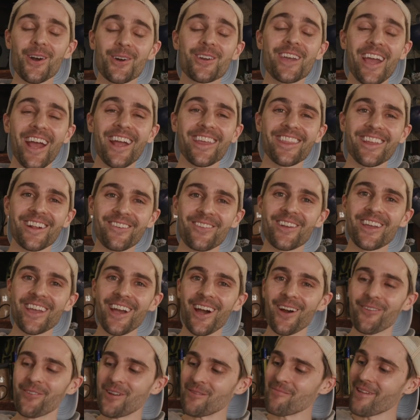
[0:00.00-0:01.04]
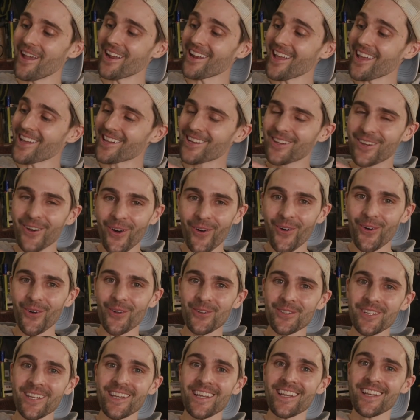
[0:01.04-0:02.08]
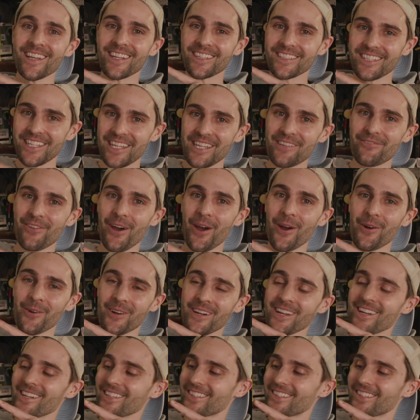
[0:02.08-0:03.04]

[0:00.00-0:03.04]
Okay, there we go. We made a gold TiVo